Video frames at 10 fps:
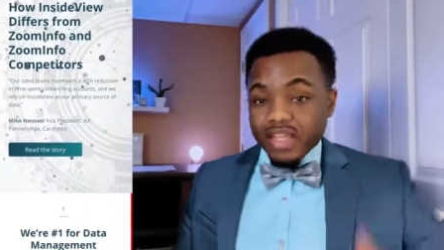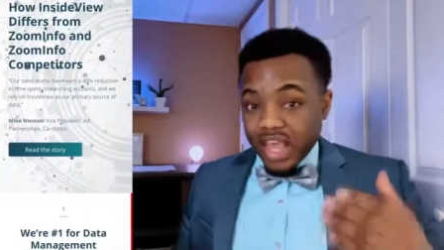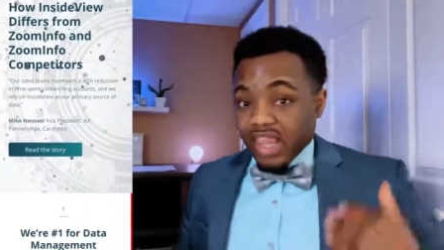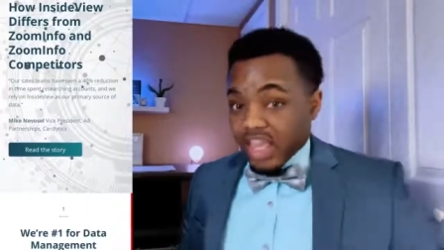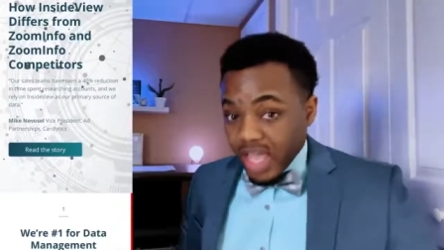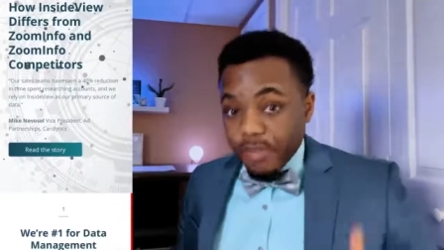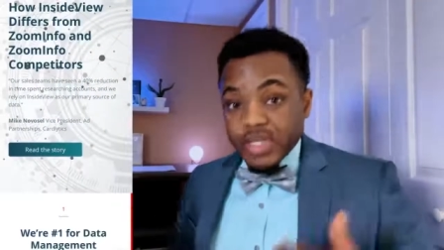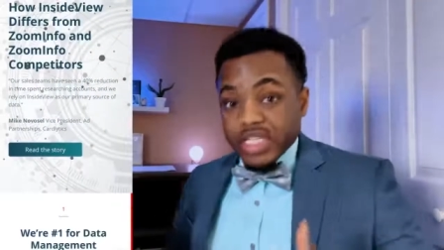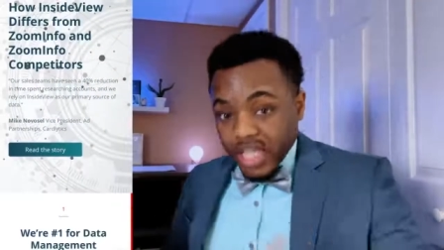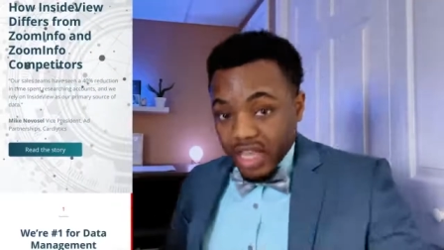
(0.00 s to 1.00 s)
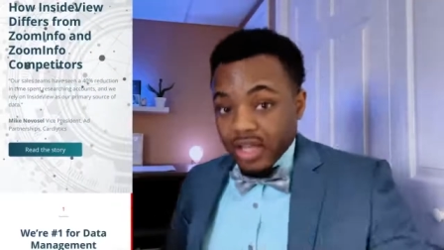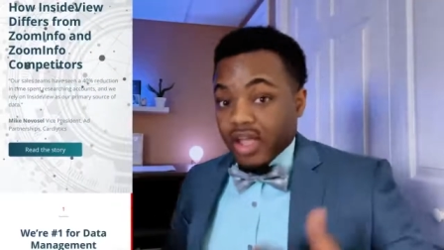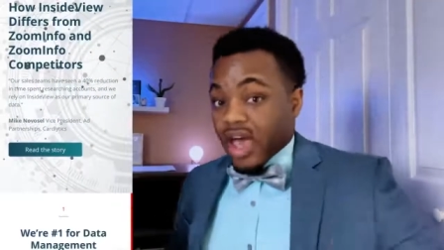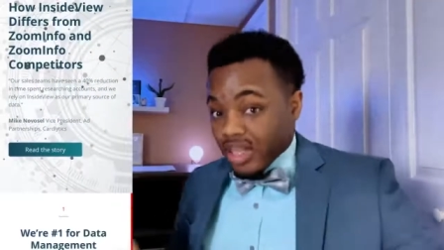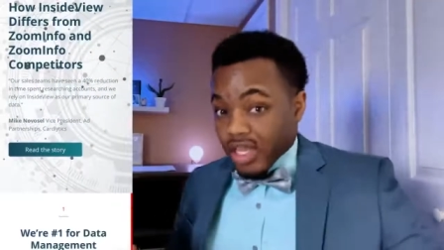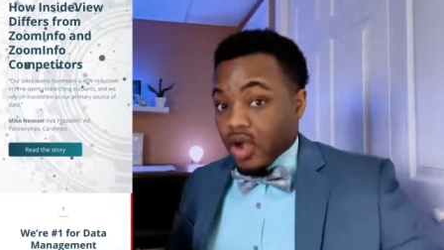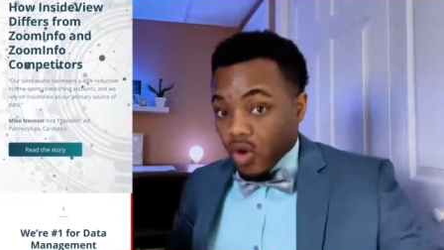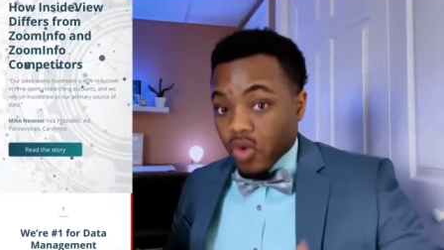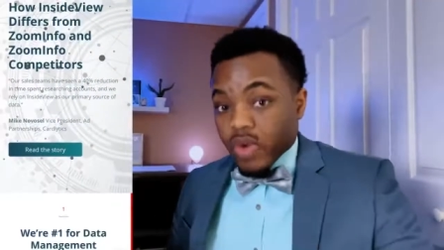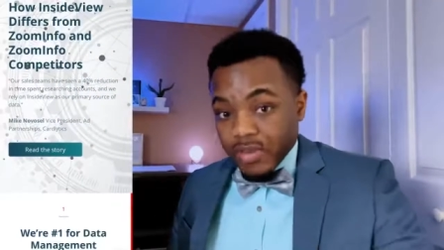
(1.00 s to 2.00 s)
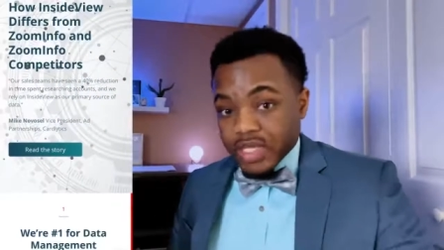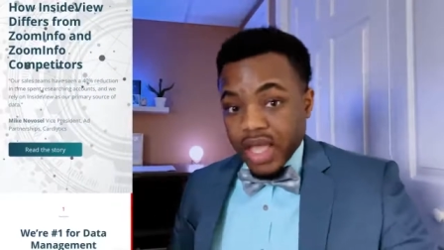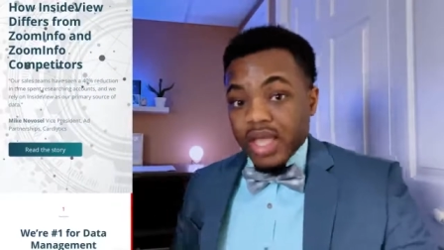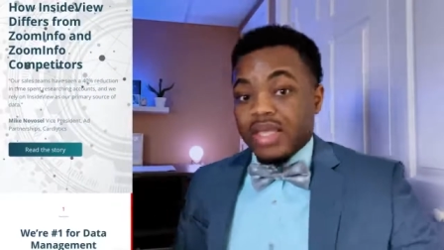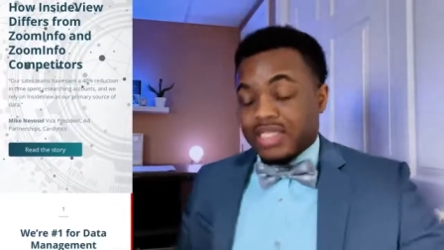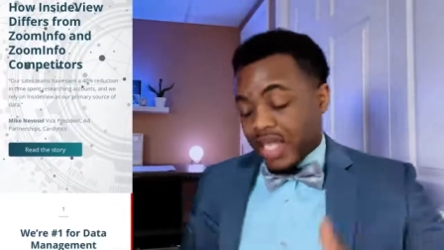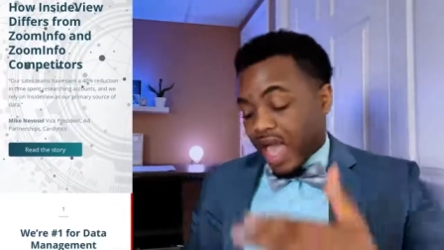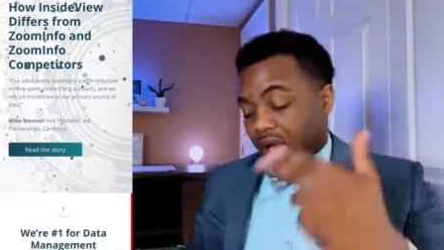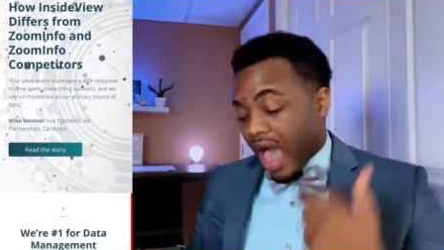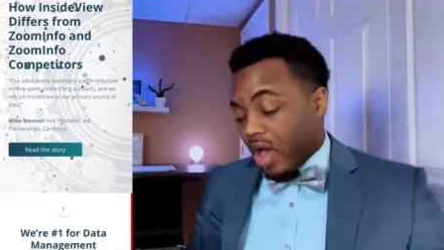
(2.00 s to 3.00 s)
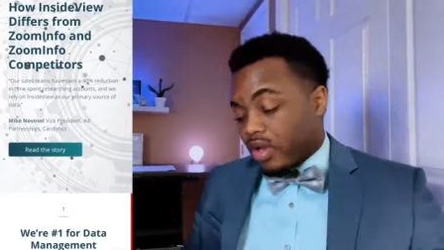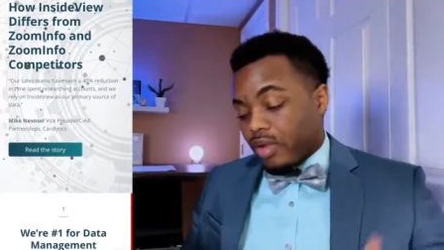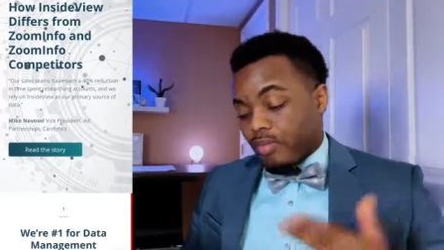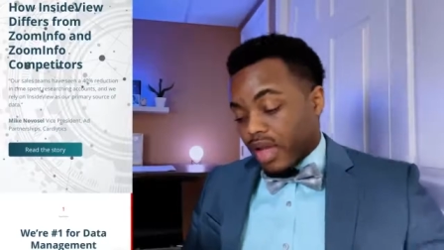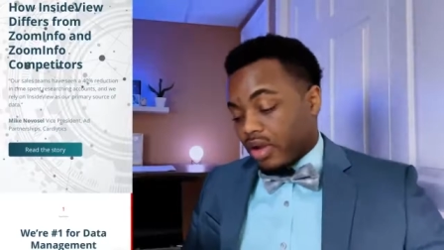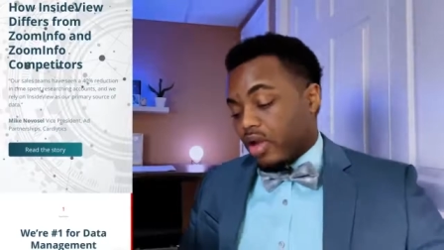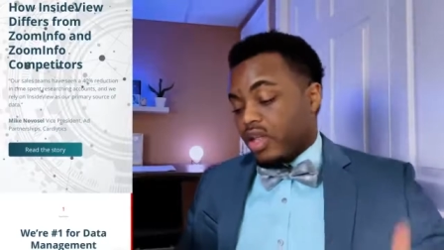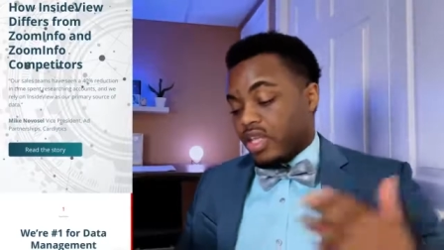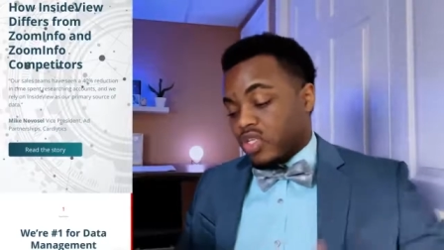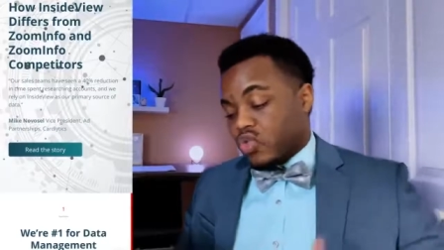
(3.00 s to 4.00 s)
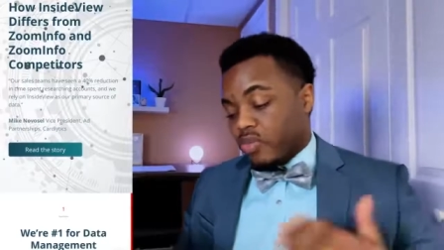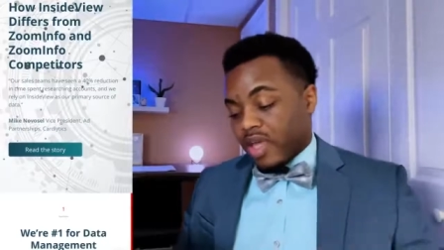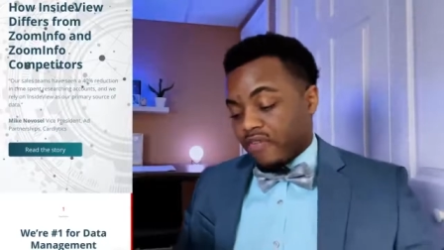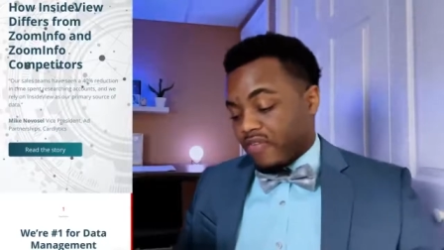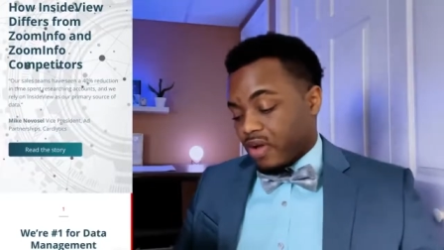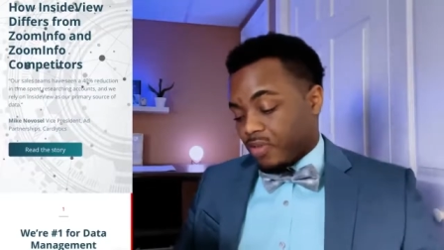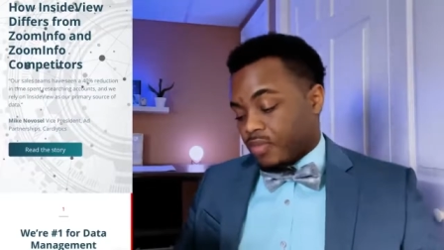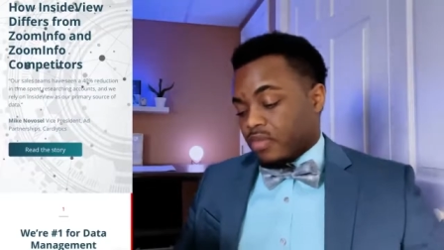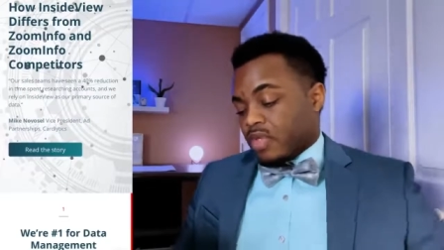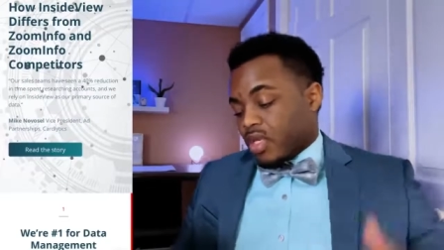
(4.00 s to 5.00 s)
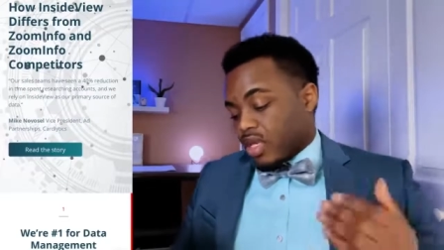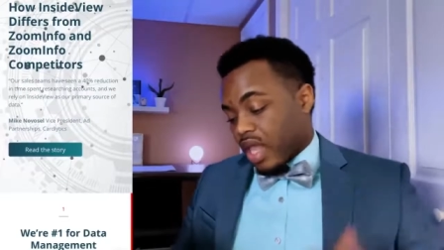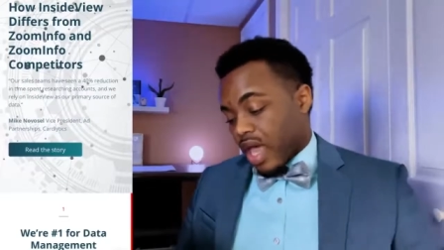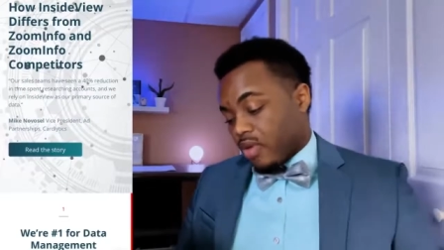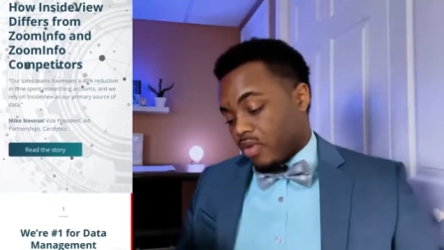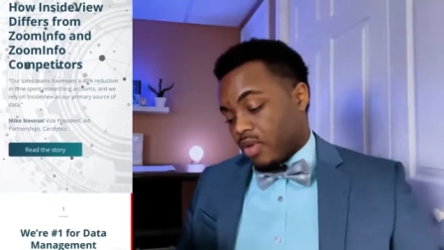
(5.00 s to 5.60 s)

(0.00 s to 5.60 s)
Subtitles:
that they put together on their own website saying how they're better than Zoom Info. Now,